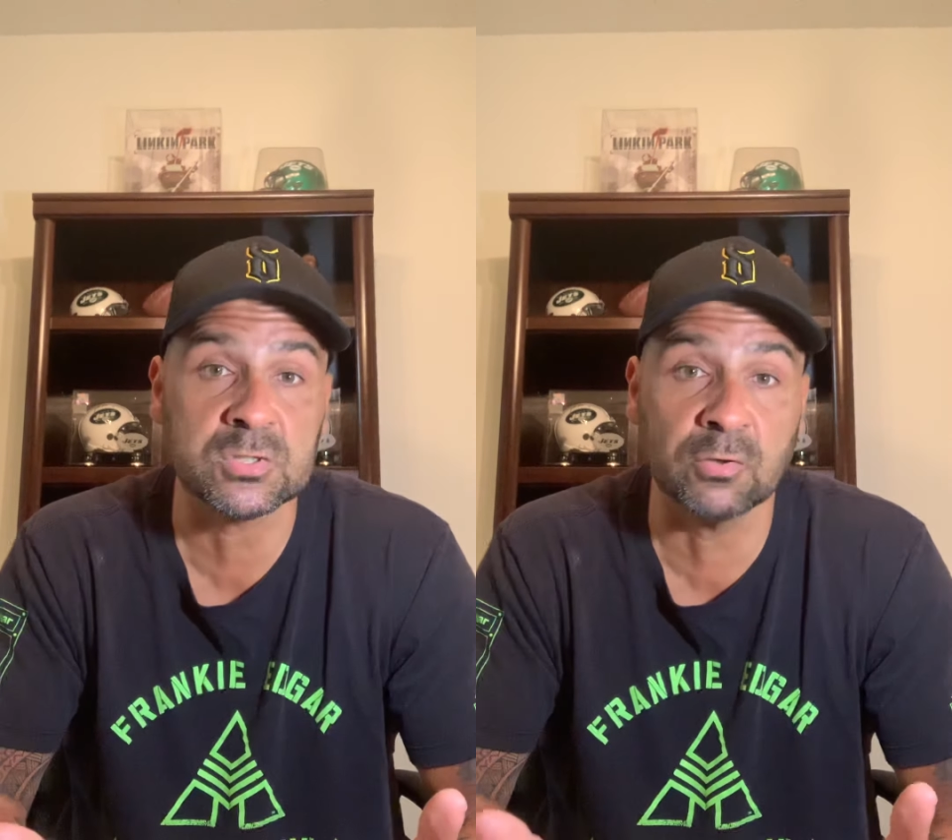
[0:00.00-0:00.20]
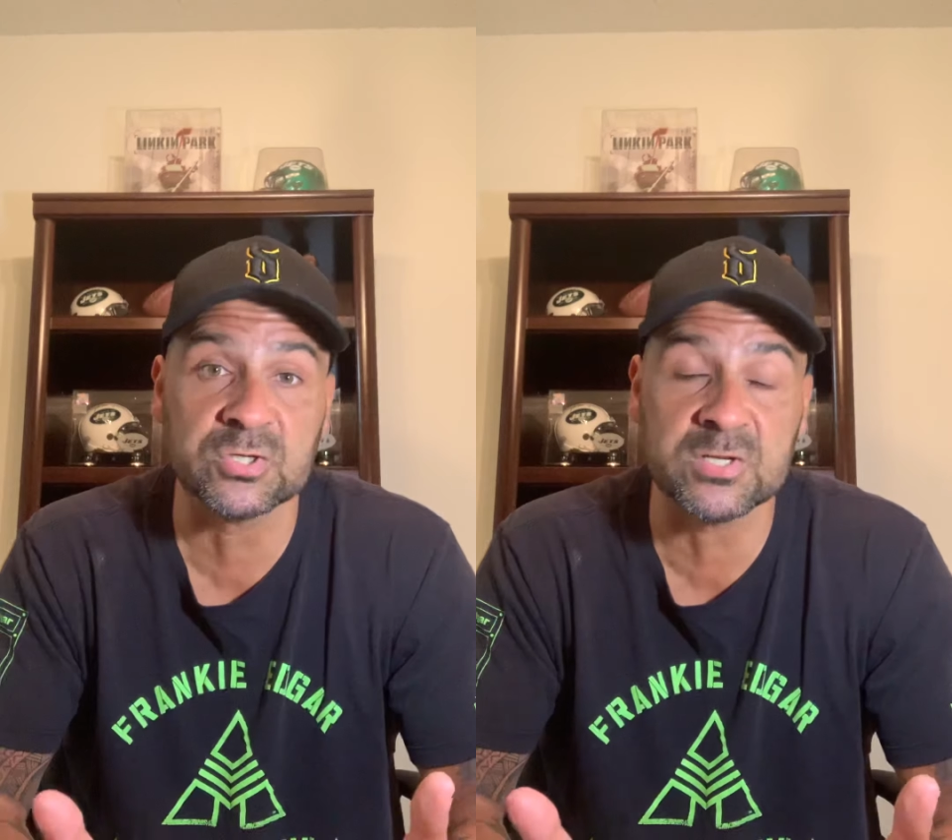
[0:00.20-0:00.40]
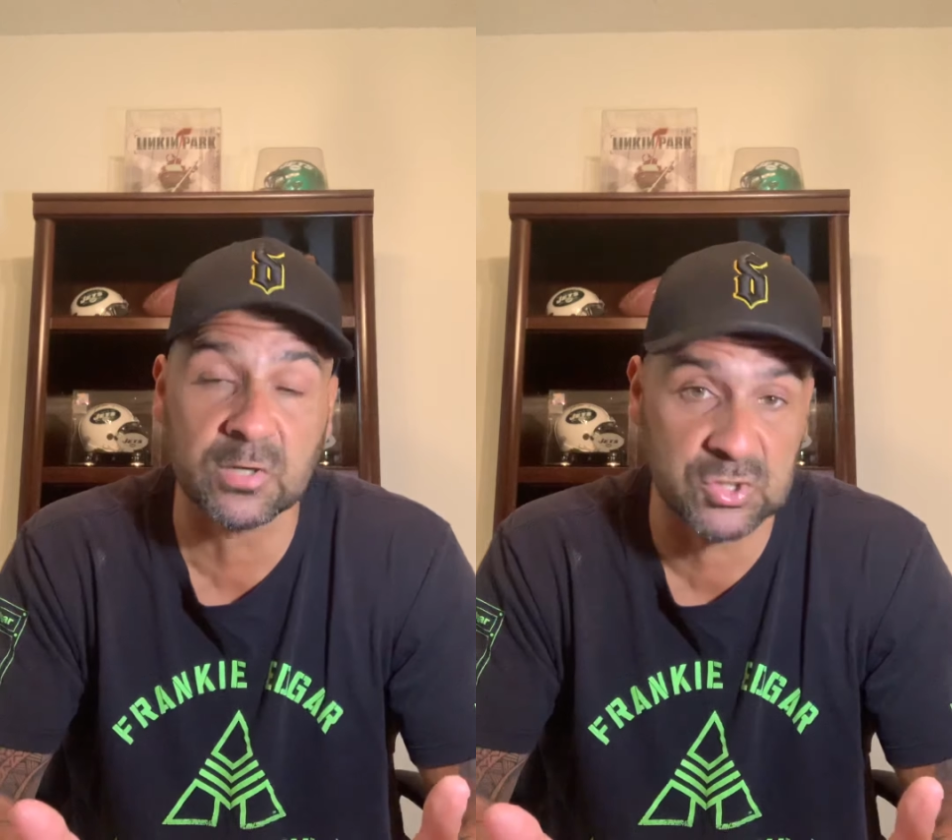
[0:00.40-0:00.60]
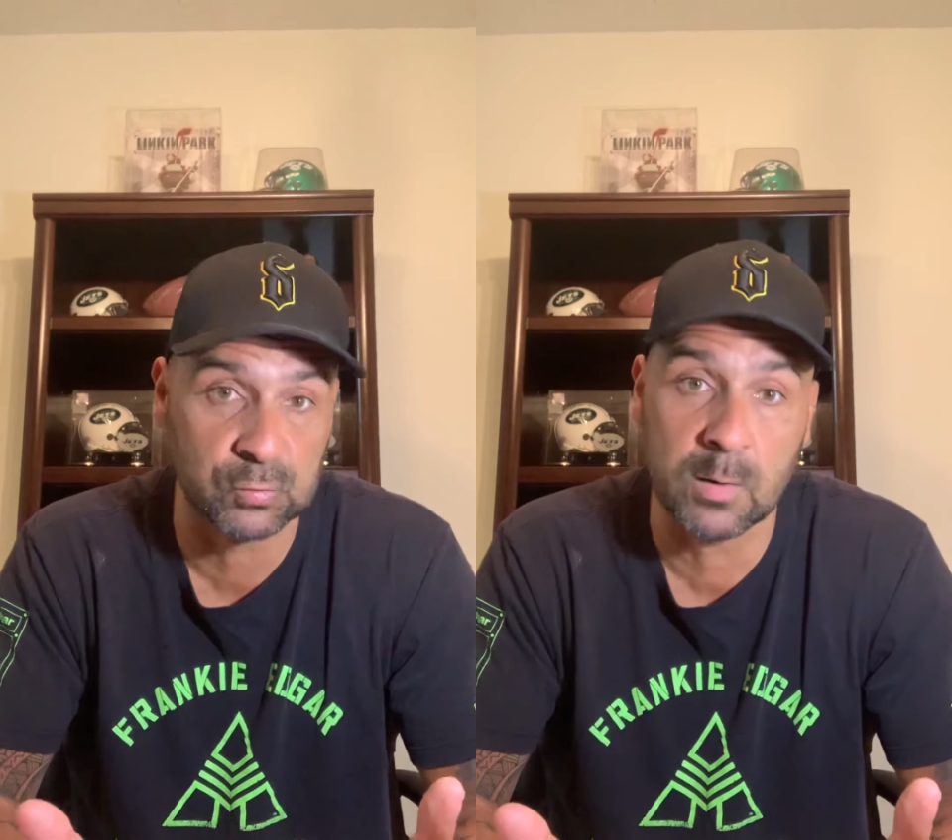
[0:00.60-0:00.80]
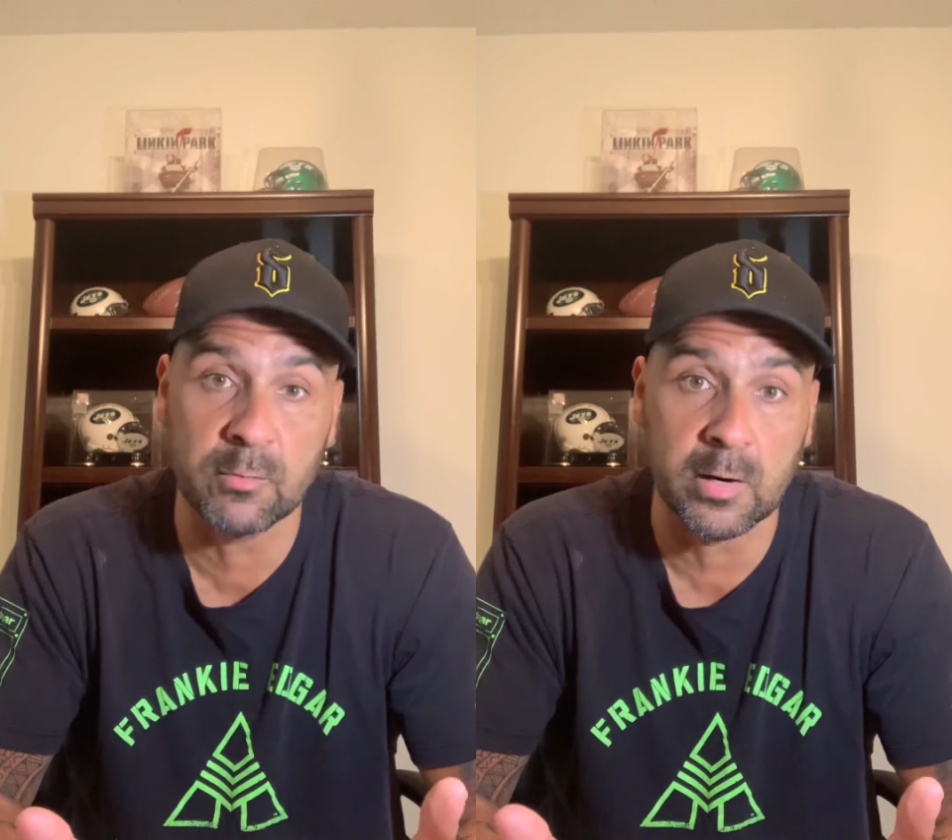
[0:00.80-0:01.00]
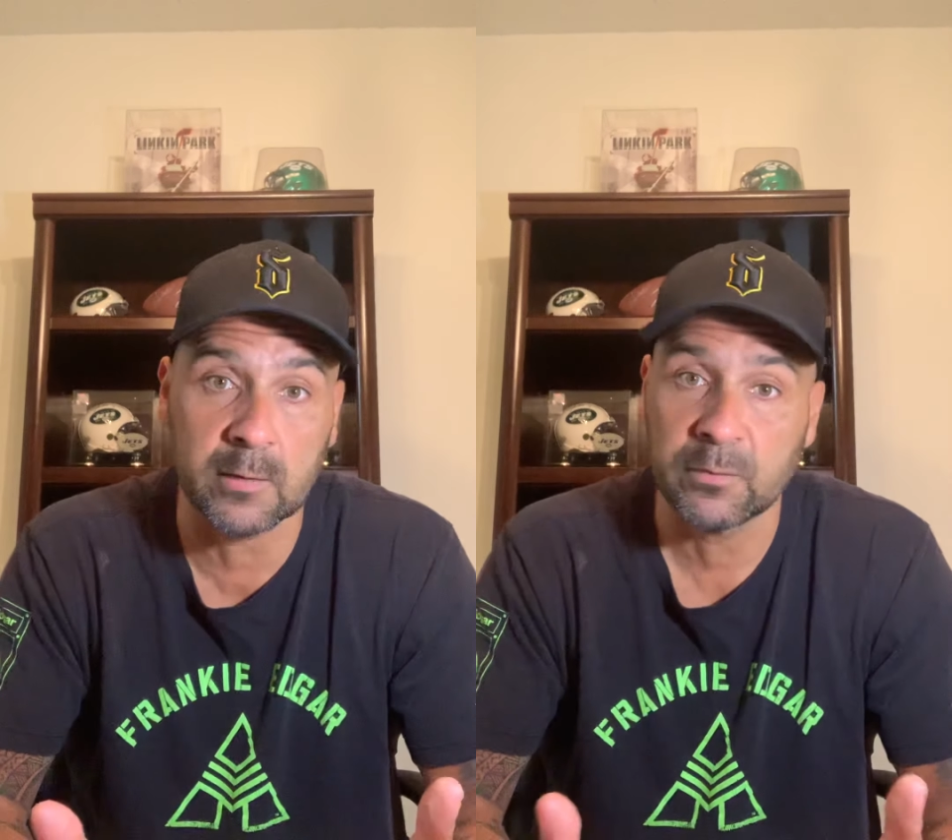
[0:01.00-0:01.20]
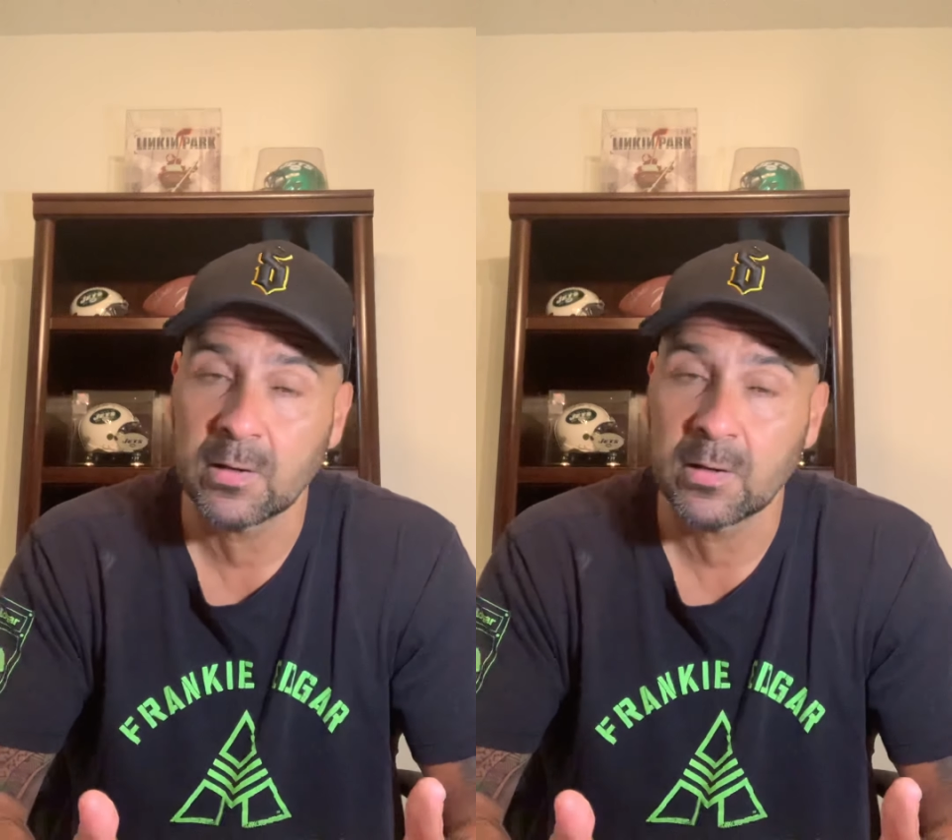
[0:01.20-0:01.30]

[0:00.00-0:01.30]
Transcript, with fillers: you'll sink or swim there.